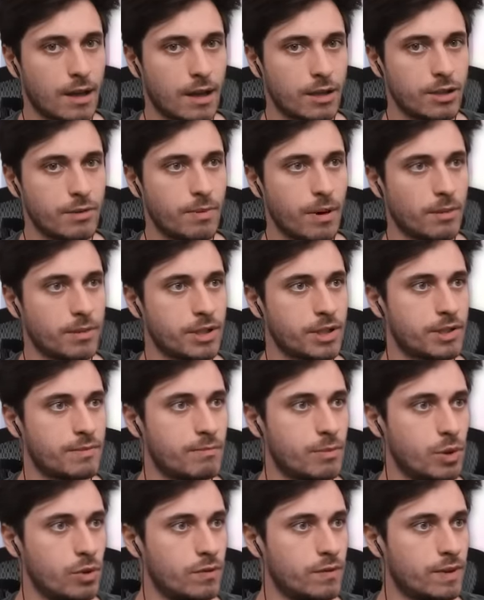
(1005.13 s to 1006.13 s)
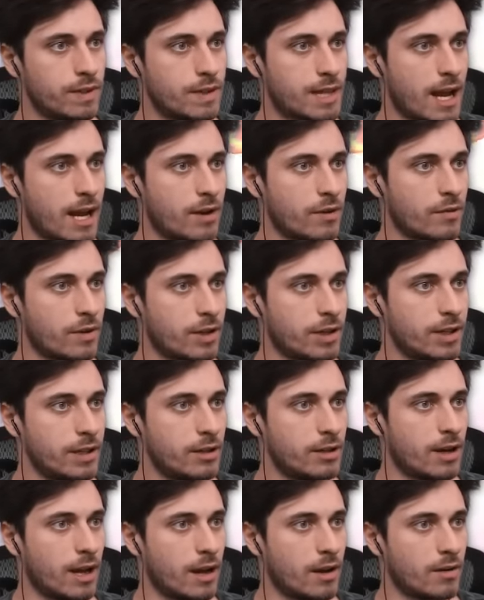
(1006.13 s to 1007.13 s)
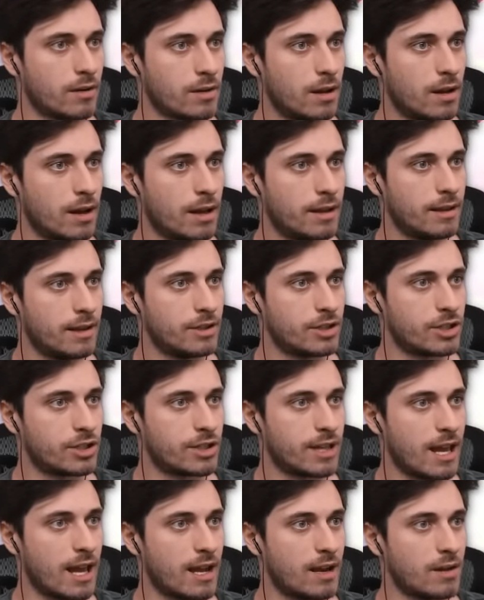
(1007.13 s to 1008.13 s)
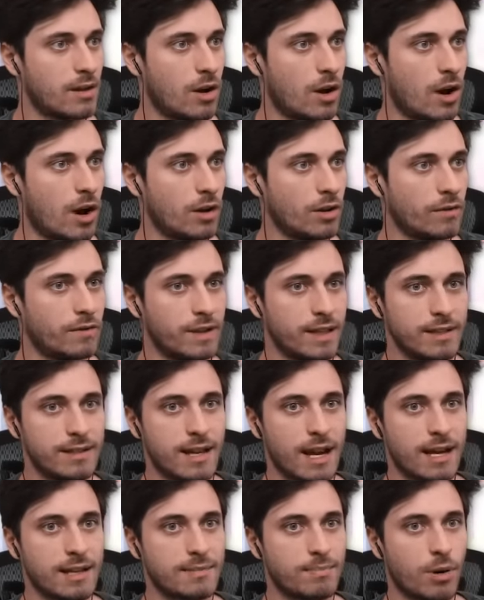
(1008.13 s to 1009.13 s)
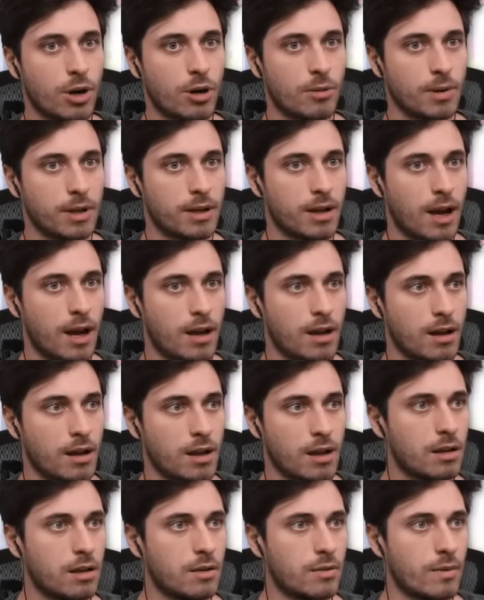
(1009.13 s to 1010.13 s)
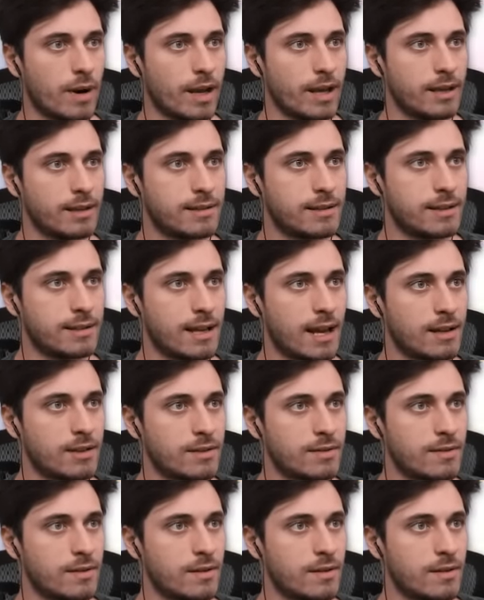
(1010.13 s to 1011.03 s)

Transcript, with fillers: I should probably just move this guy over here now. And then just get all of these guys it, huh? Right? Because these guys...